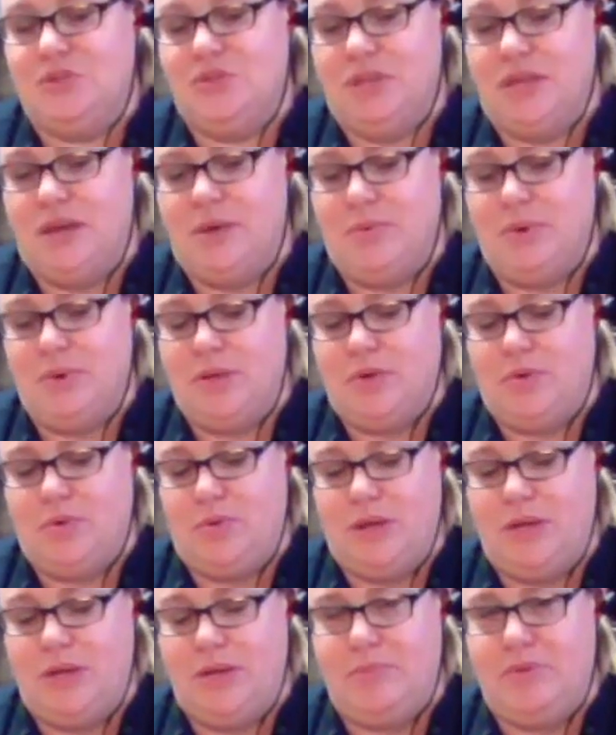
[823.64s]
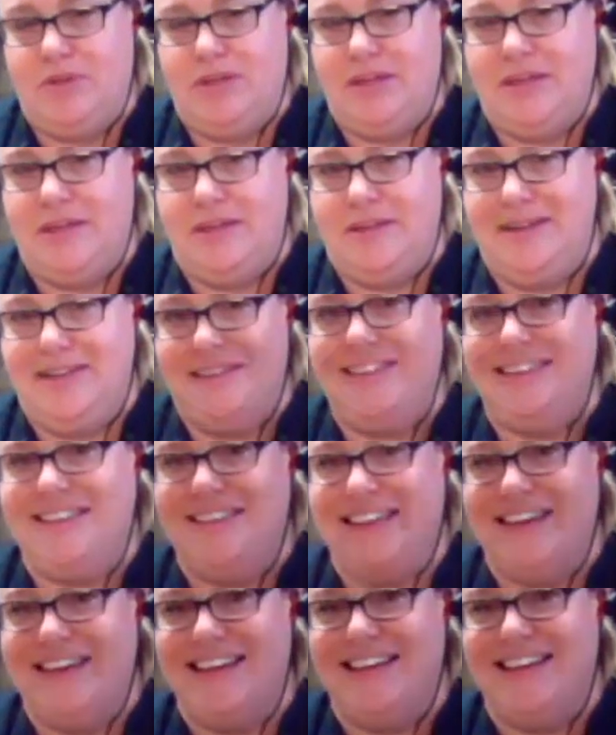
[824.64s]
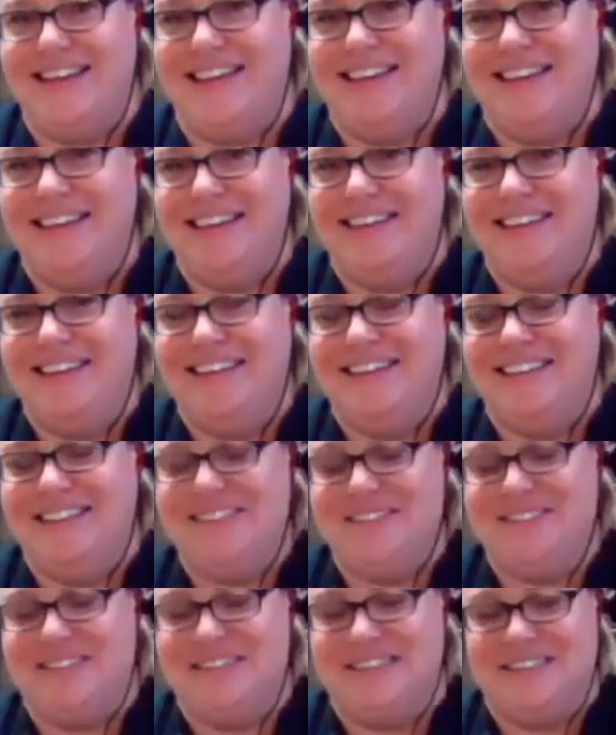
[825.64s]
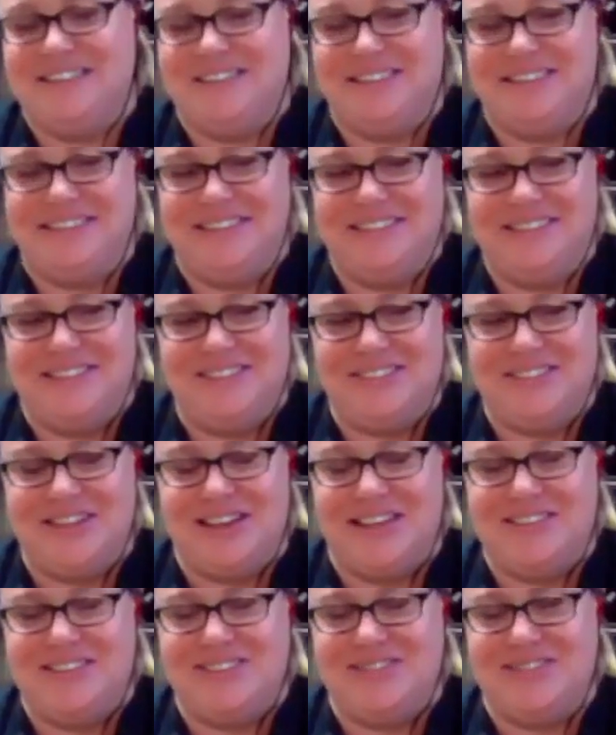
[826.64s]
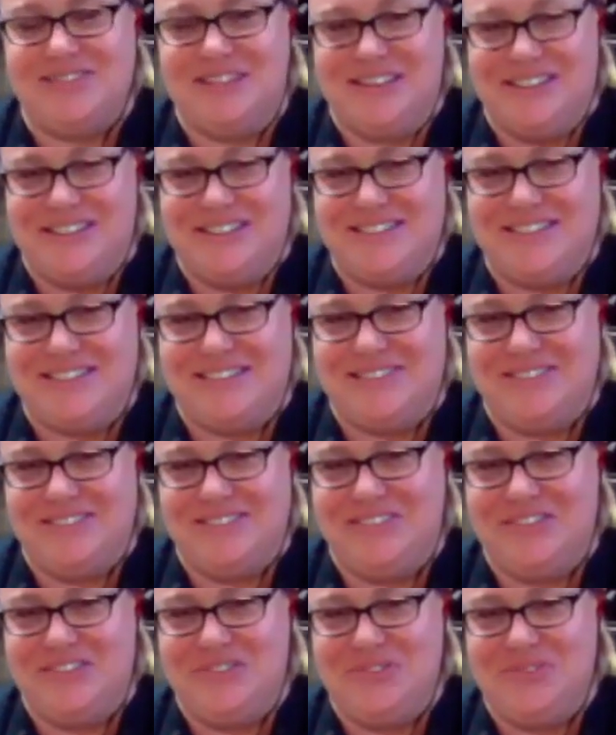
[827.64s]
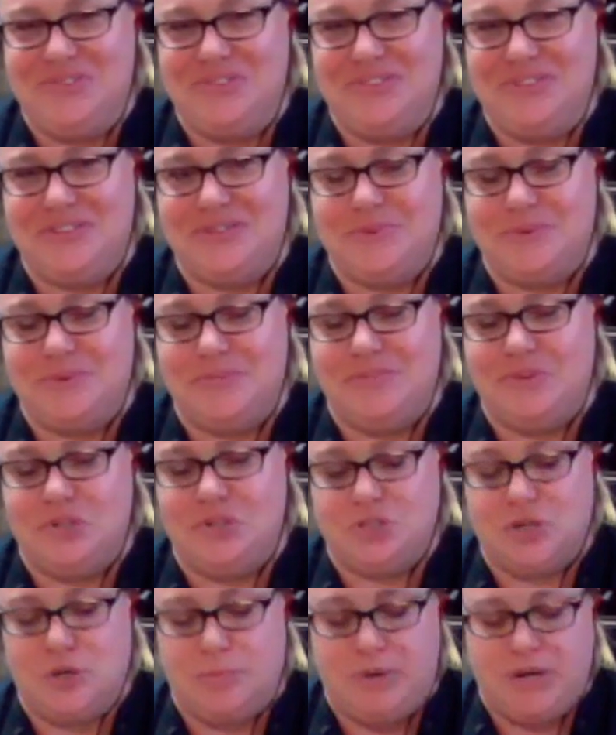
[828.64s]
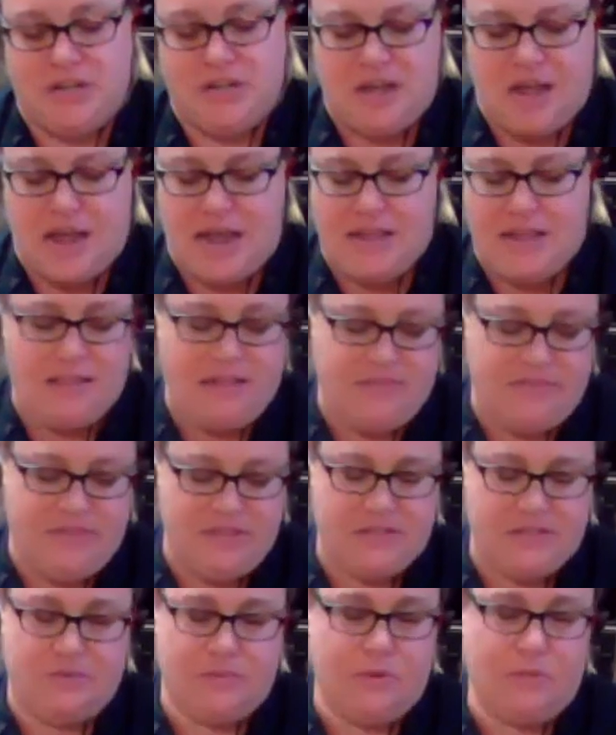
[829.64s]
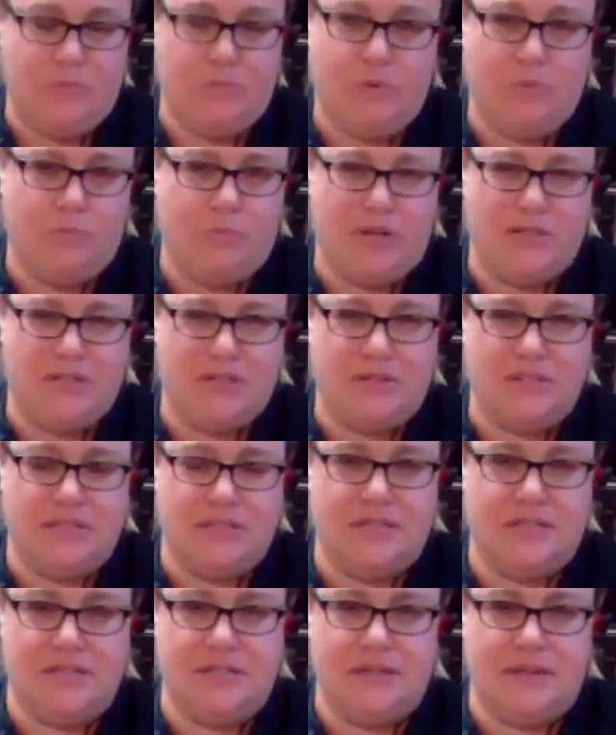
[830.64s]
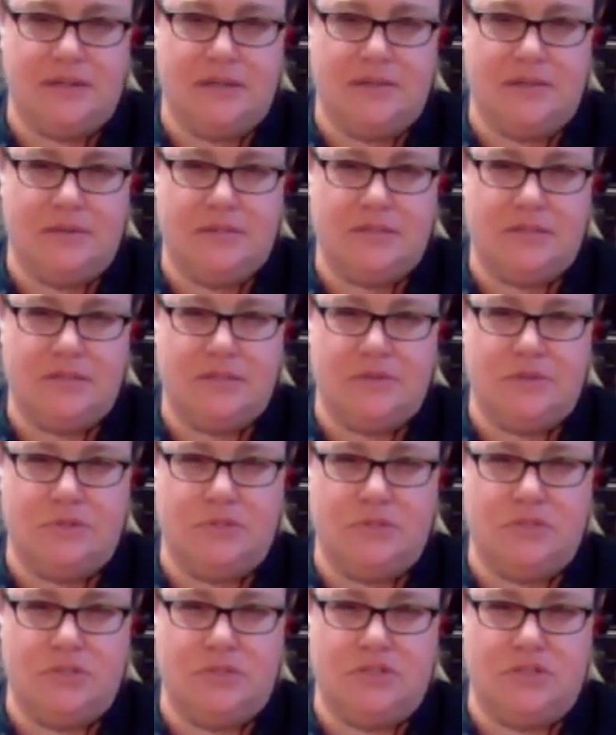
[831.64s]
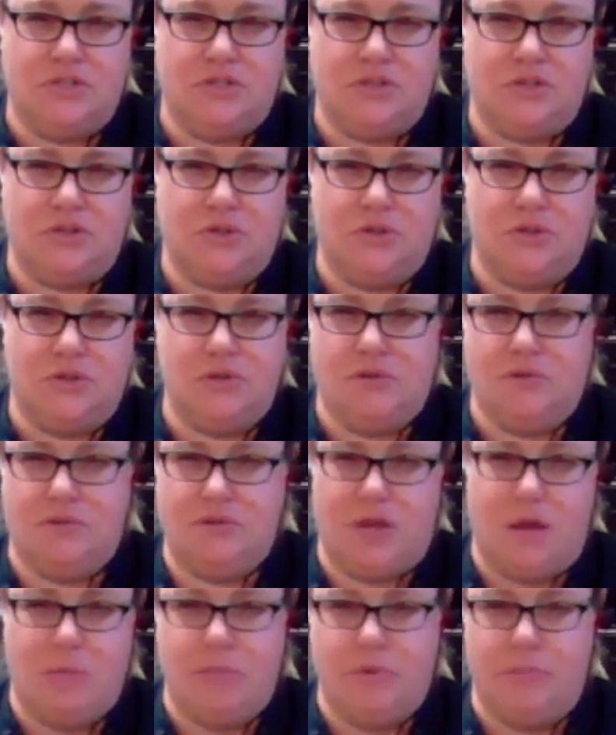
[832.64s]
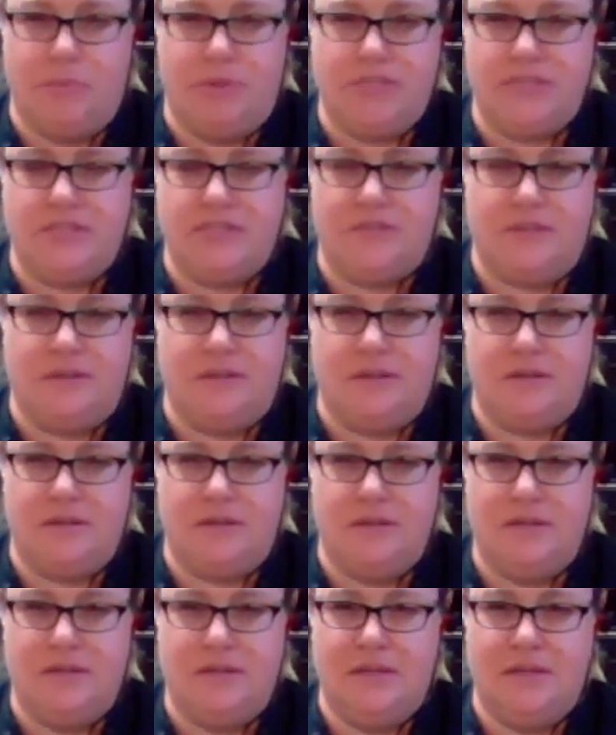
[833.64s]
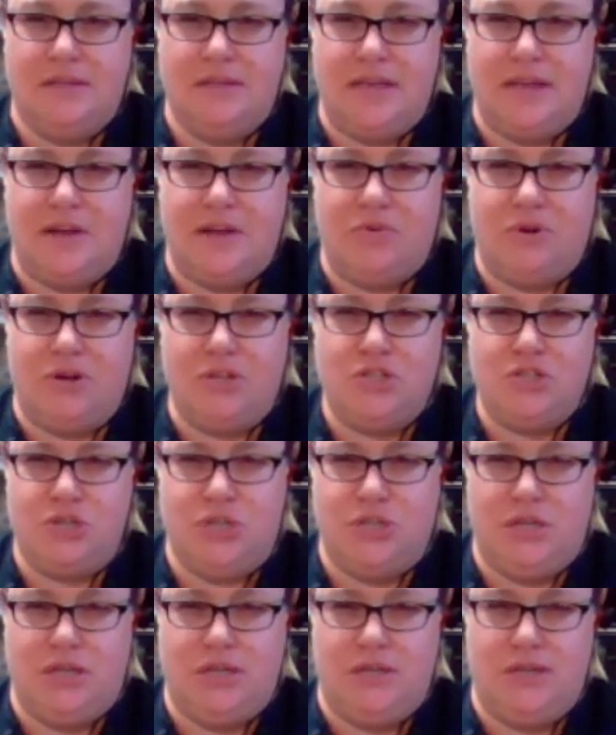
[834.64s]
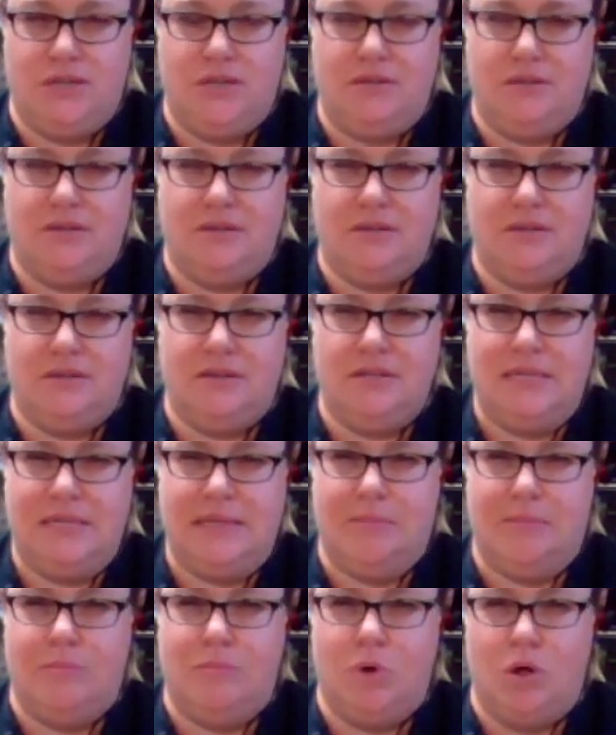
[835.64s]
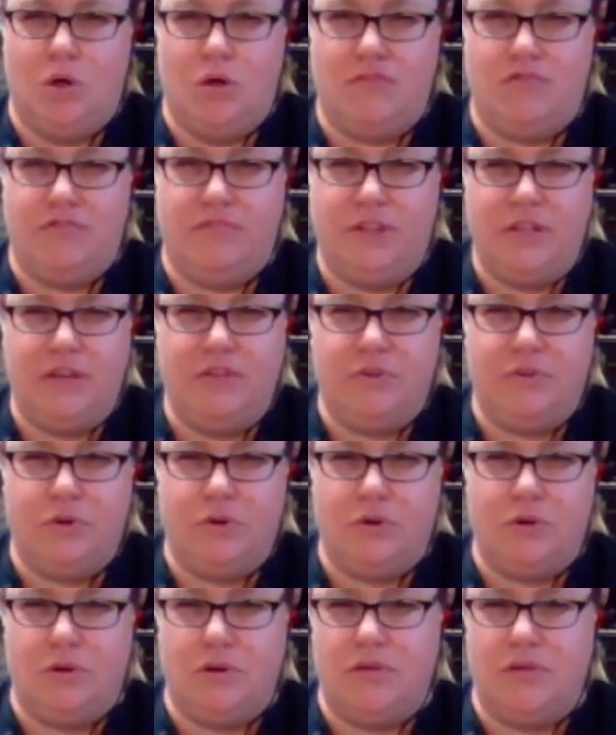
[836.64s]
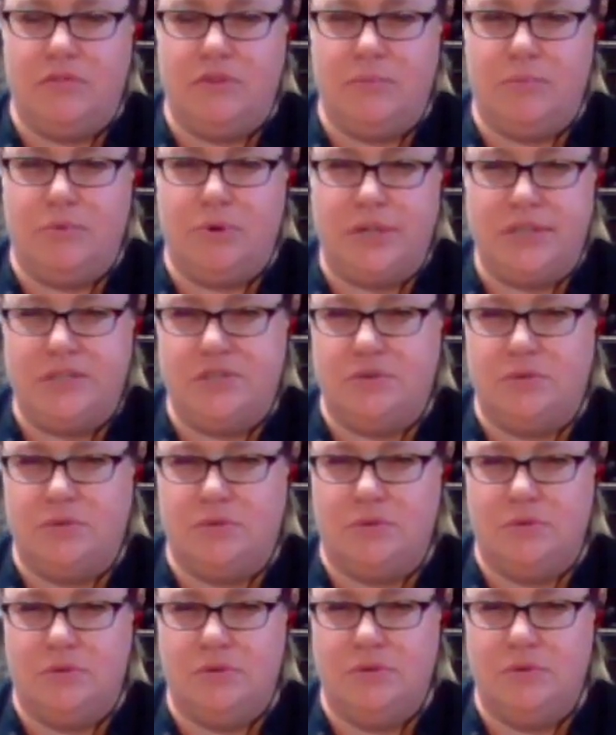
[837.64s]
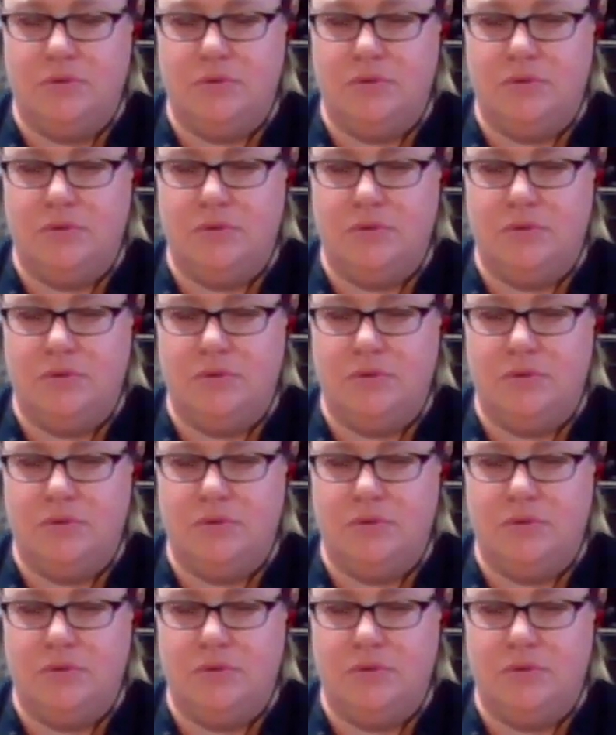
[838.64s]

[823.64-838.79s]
that one quite a bit. Yeah. There's lots of really good stuff you can do with this one for sure. But I love this one with pretzels. I just think it's such a good complements that crunchy malt flavor of the pretzel